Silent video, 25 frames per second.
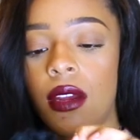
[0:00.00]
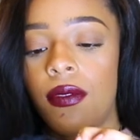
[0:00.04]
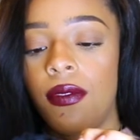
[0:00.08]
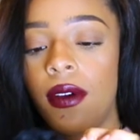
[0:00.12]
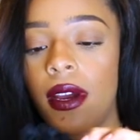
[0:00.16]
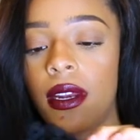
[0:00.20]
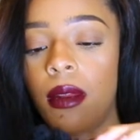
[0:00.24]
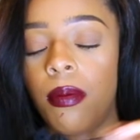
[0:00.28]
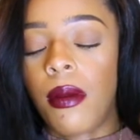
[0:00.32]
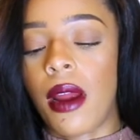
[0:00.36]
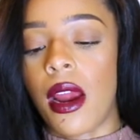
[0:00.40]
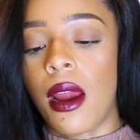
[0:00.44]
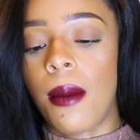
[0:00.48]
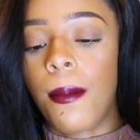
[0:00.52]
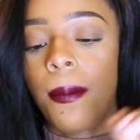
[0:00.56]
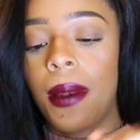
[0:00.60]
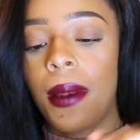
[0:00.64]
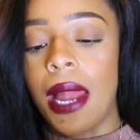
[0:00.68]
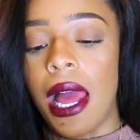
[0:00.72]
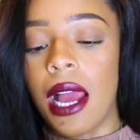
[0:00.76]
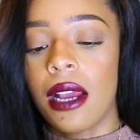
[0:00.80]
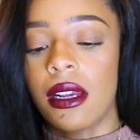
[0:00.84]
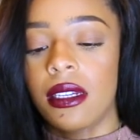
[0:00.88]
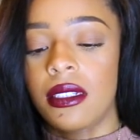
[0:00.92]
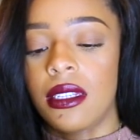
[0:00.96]
I find a pair in
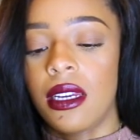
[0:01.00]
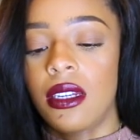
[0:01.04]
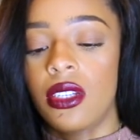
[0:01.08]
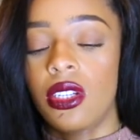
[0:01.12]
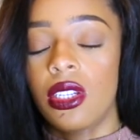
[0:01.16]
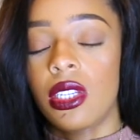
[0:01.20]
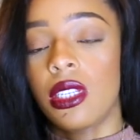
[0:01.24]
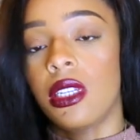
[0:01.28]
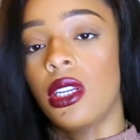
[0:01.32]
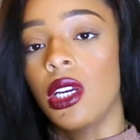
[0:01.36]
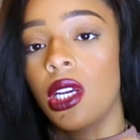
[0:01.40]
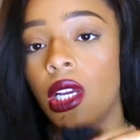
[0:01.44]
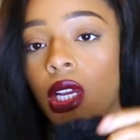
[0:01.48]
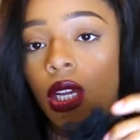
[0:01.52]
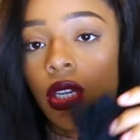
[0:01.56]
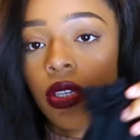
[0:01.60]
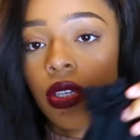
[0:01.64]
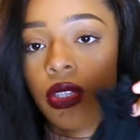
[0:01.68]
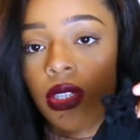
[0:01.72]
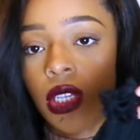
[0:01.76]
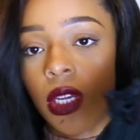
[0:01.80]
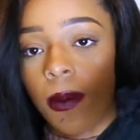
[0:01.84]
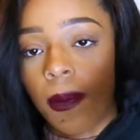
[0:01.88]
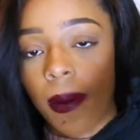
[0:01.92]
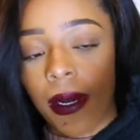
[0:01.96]
black because they just look
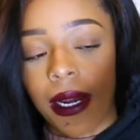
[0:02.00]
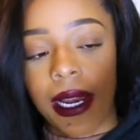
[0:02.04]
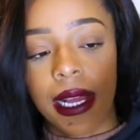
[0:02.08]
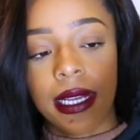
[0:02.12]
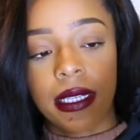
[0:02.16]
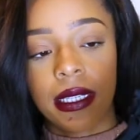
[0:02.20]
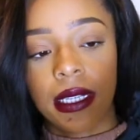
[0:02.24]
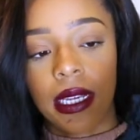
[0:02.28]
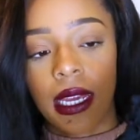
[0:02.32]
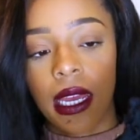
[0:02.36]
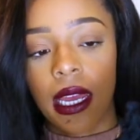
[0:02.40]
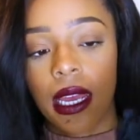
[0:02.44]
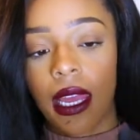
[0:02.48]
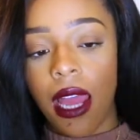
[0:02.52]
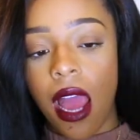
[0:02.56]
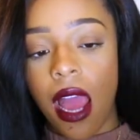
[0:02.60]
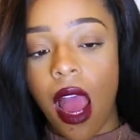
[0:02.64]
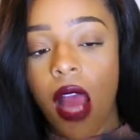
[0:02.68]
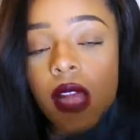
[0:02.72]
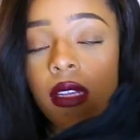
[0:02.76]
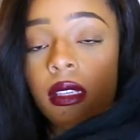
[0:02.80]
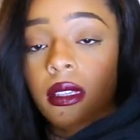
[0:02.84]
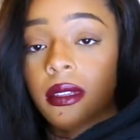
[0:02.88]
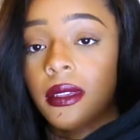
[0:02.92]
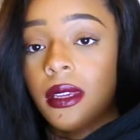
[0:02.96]
super classic
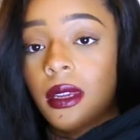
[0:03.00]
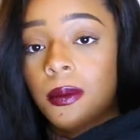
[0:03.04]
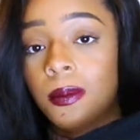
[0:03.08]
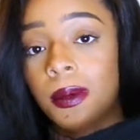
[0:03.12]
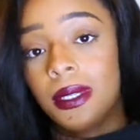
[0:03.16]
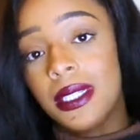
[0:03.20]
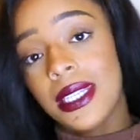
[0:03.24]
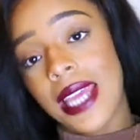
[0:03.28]
and super